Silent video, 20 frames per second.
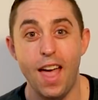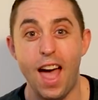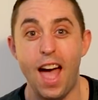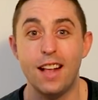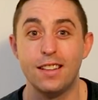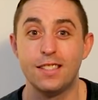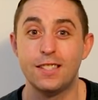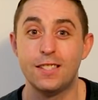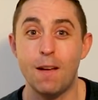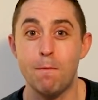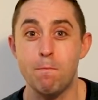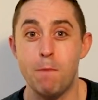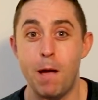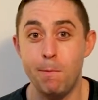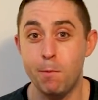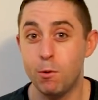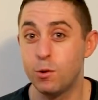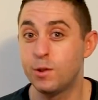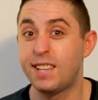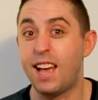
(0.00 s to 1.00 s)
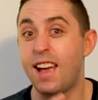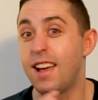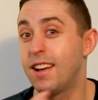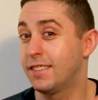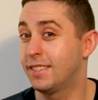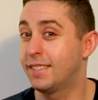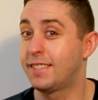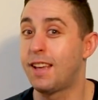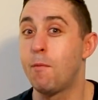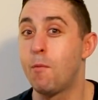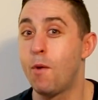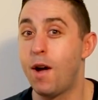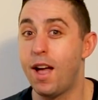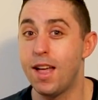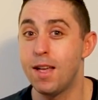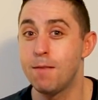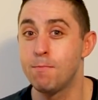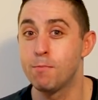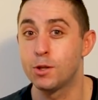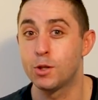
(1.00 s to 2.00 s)
and some people say it's somewhere
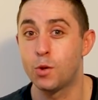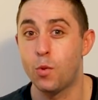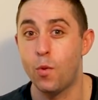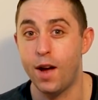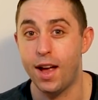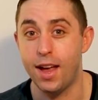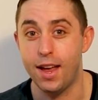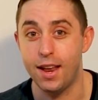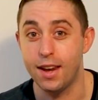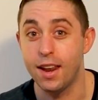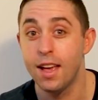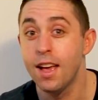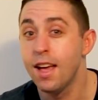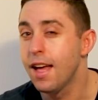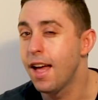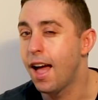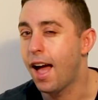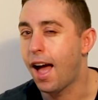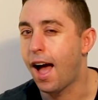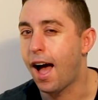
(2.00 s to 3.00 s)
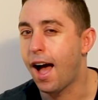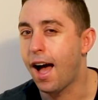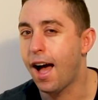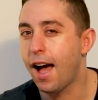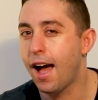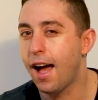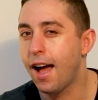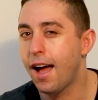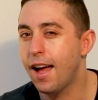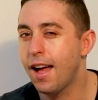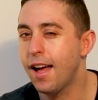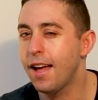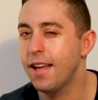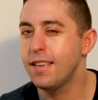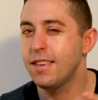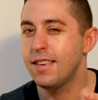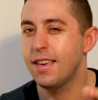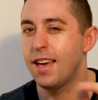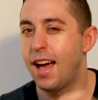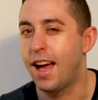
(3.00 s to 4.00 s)
in between.
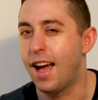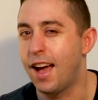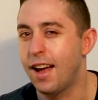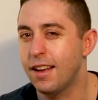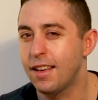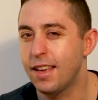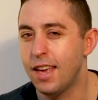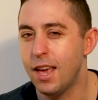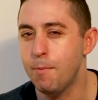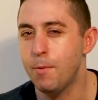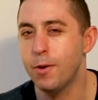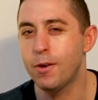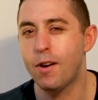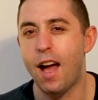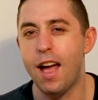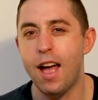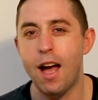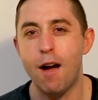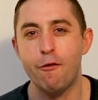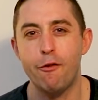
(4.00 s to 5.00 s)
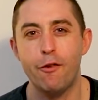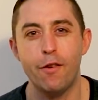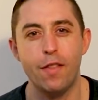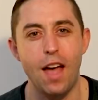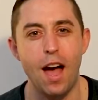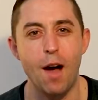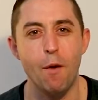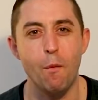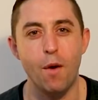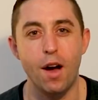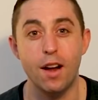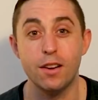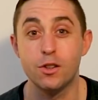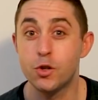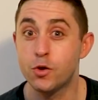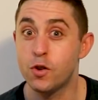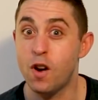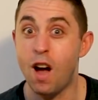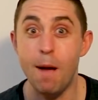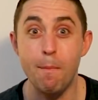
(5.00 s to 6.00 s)
Yeah, keep your eye out for that one.
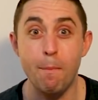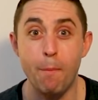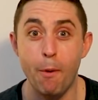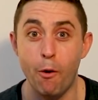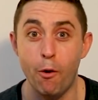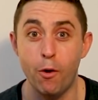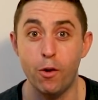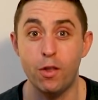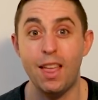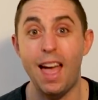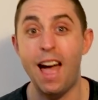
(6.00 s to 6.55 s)
Try both.